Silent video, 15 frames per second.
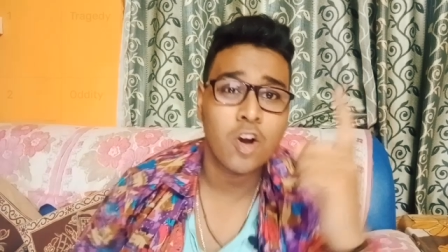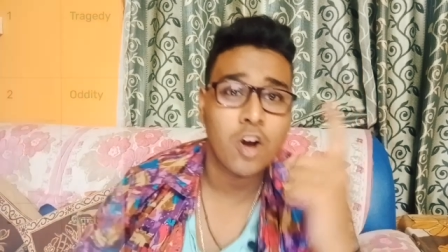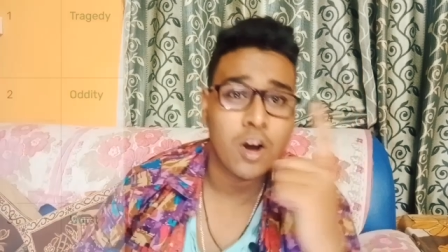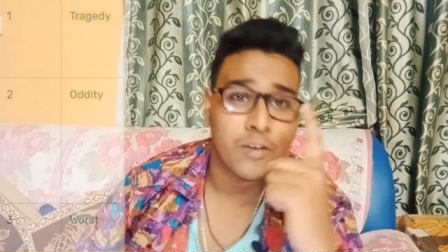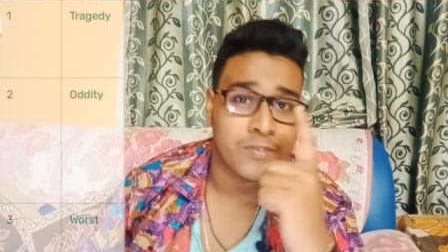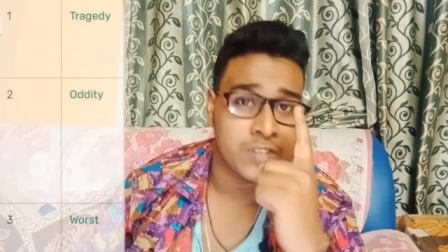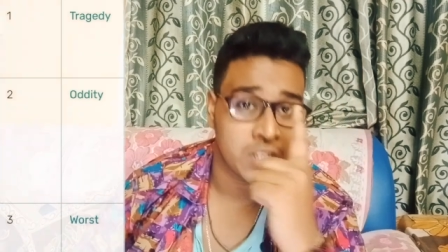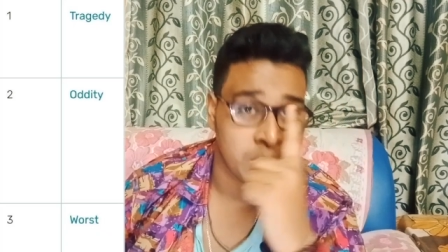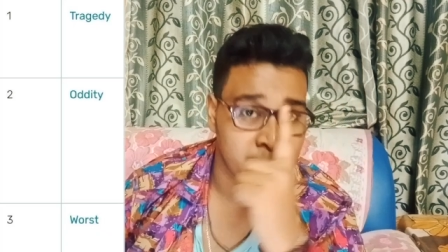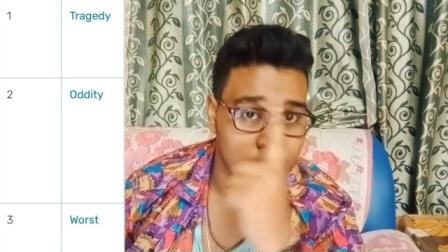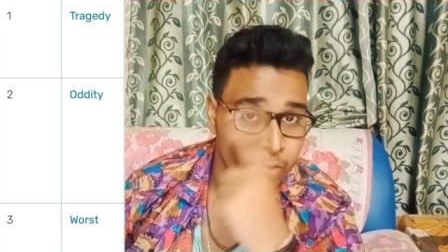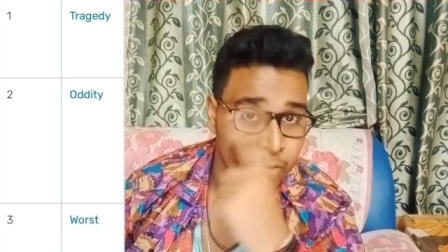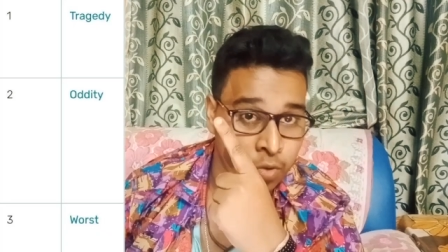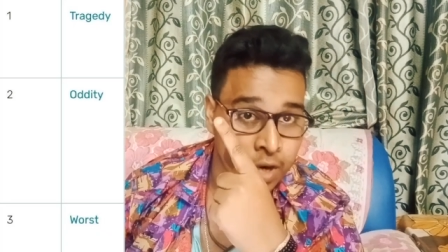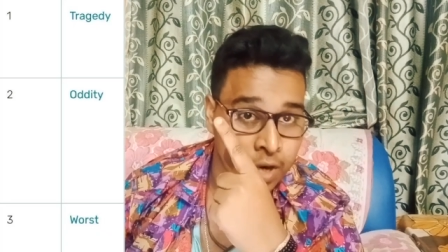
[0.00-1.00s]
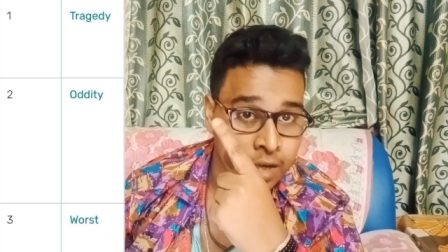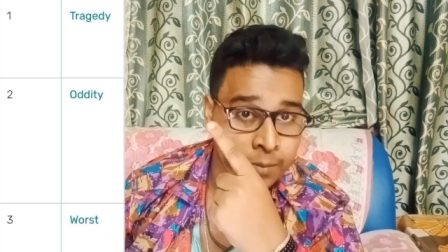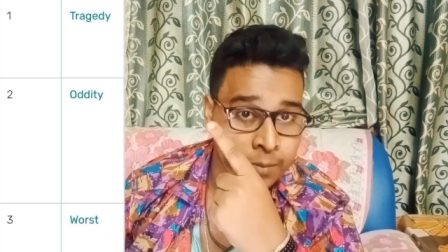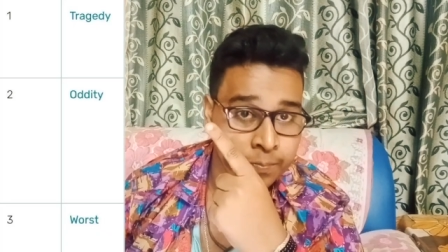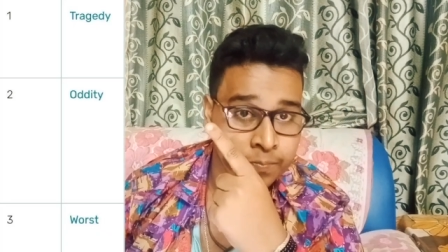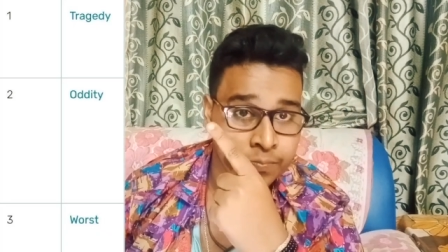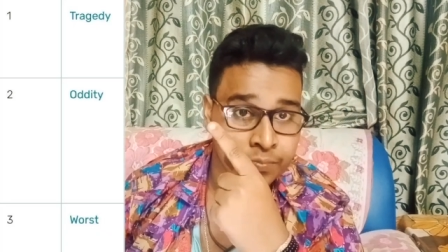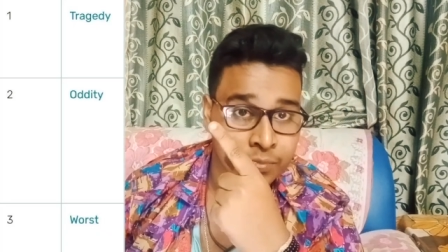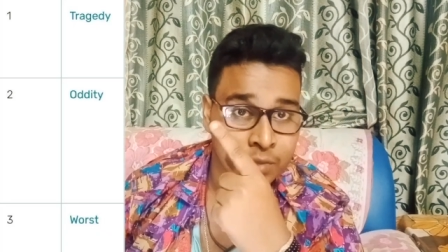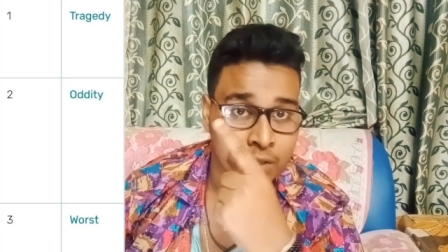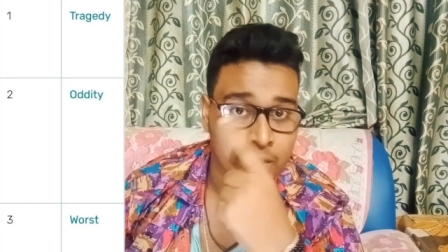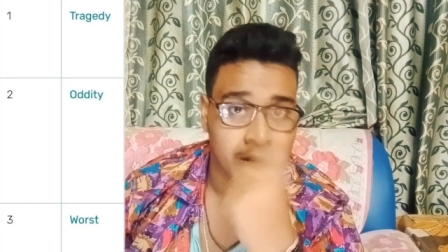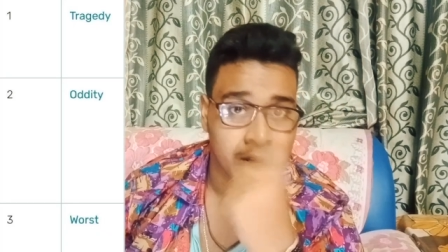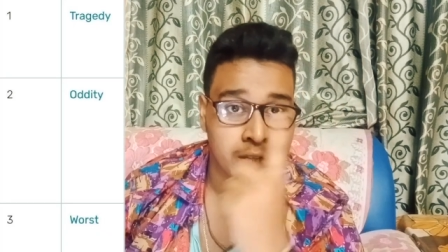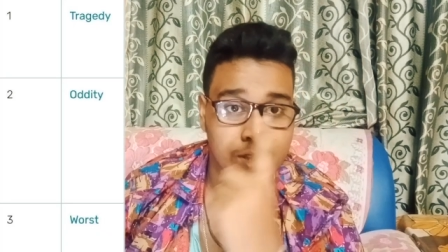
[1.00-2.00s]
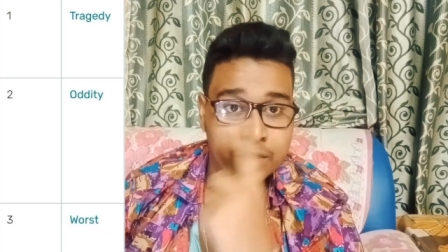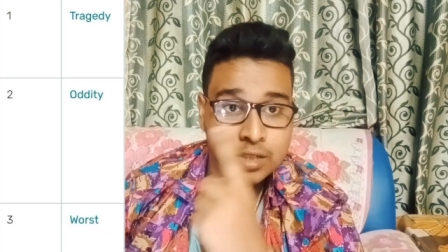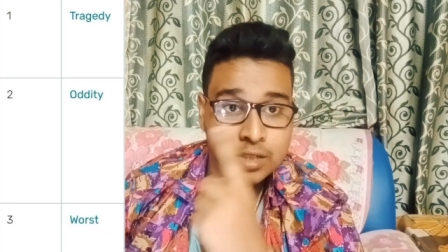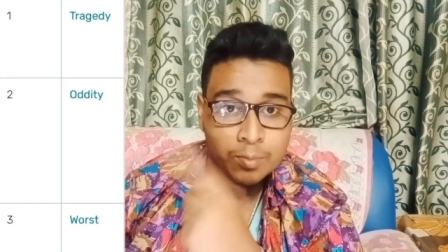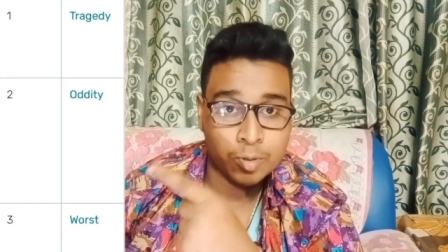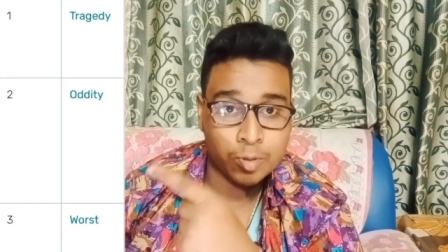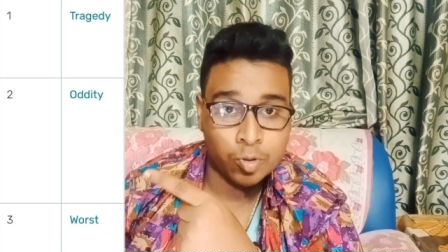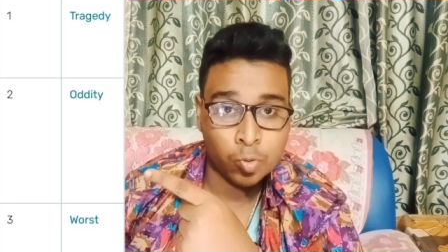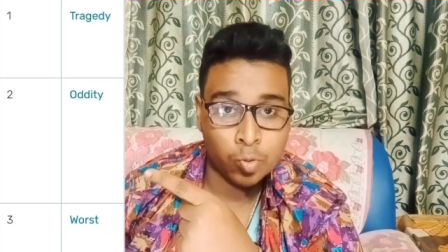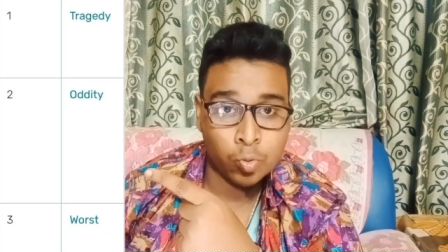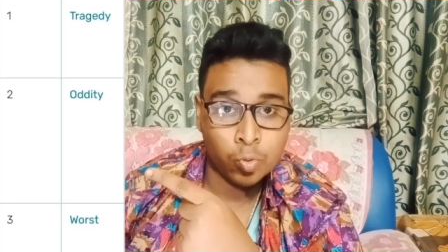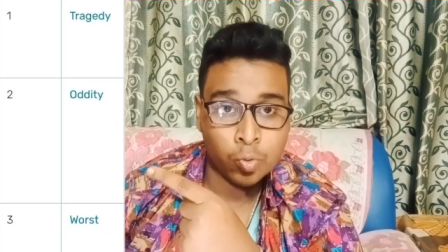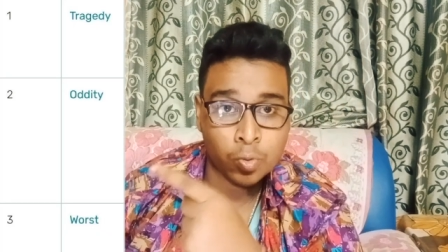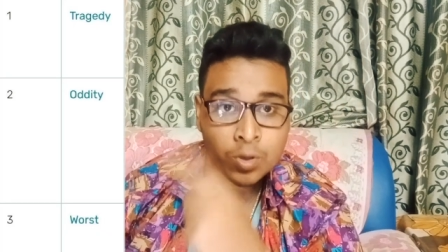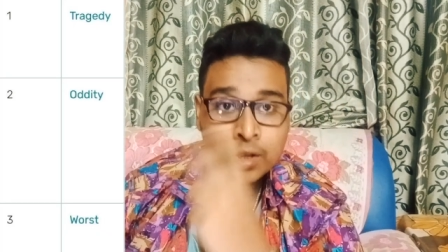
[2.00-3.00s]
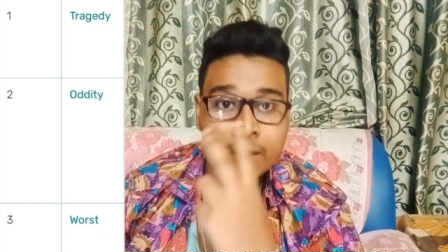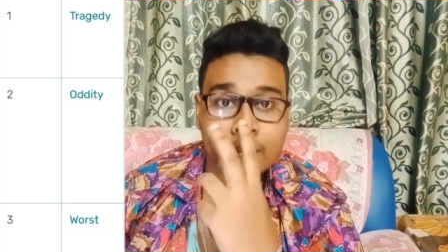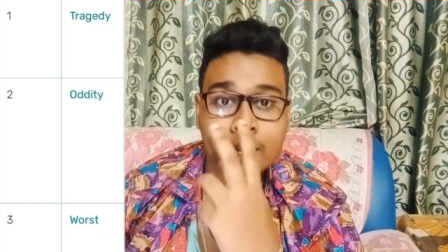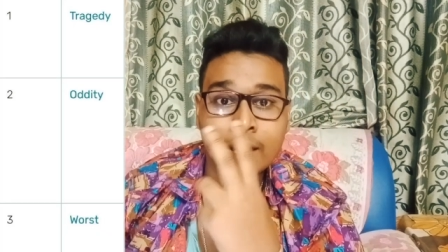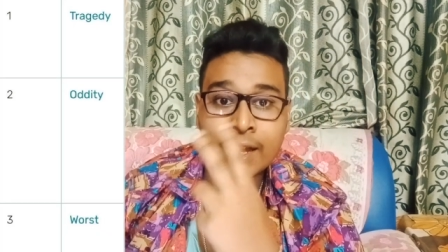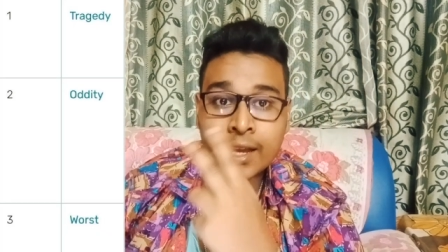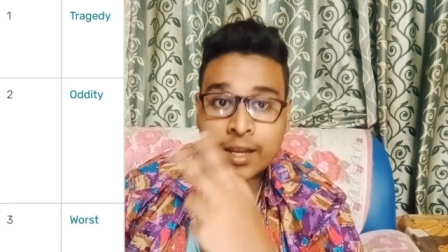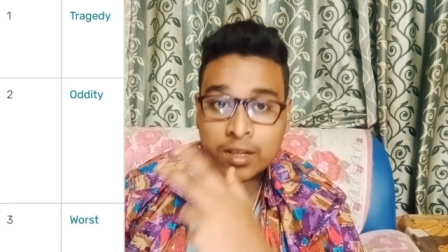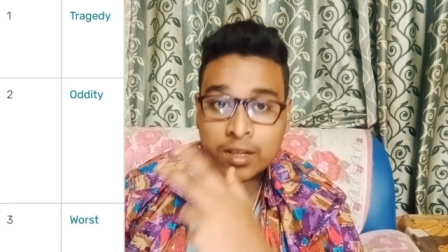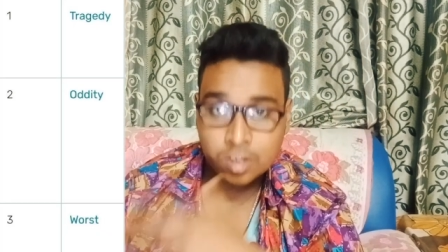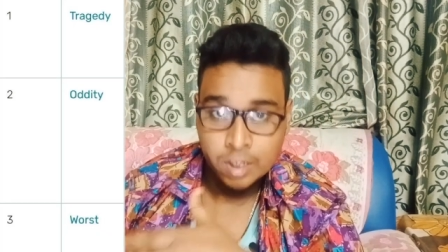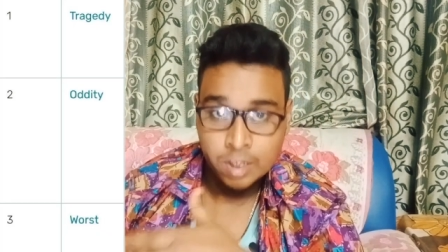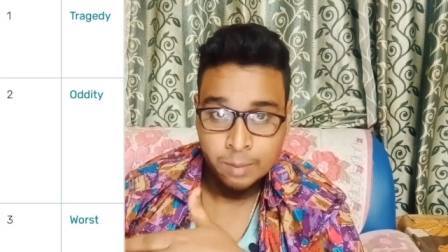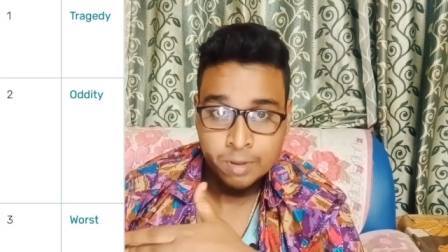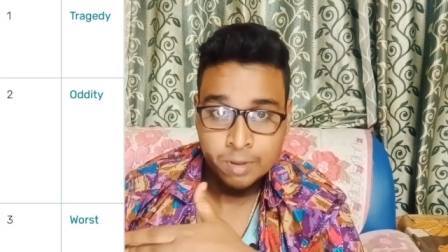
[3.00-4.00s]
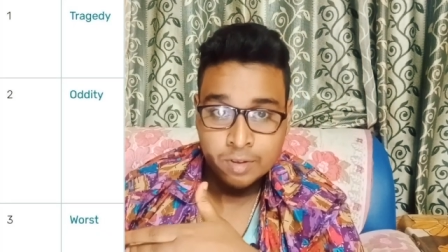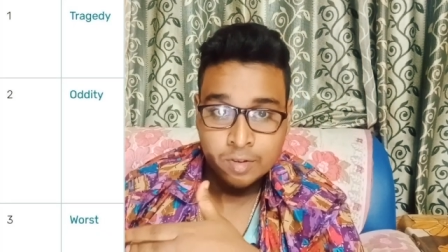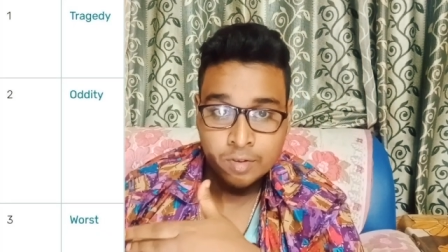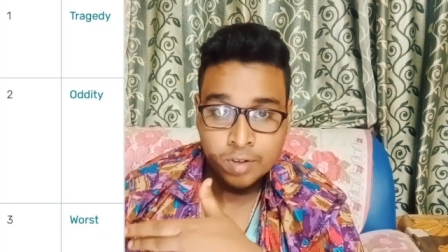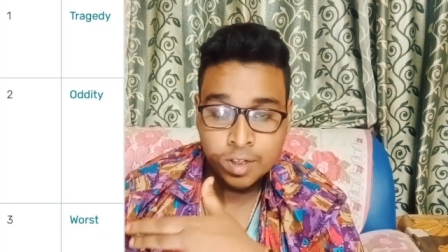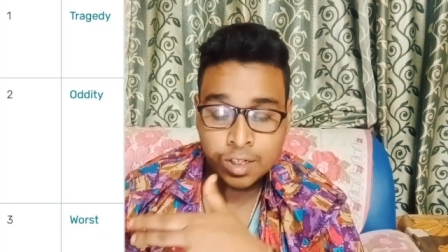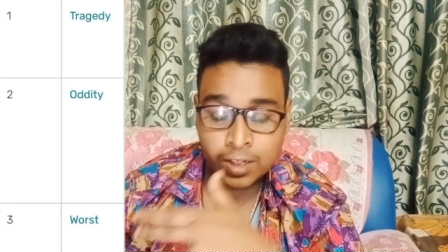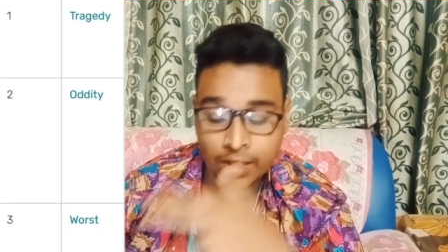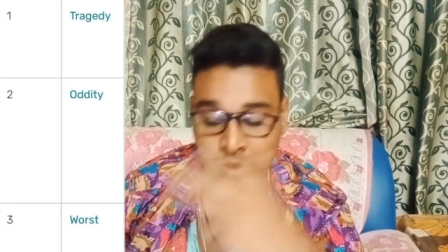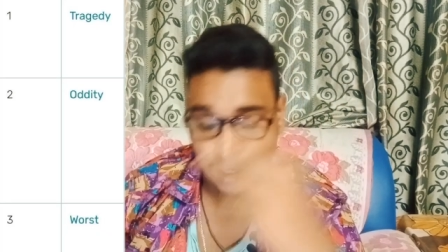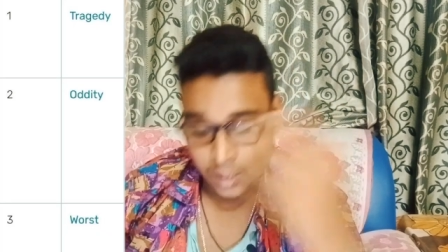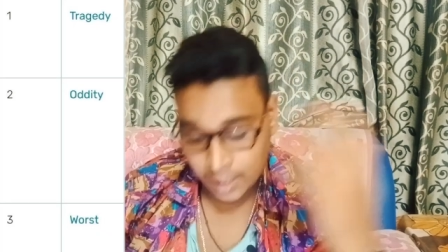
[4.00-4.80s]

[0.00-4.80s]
of chapter 1, chapter 2 and chapter 3.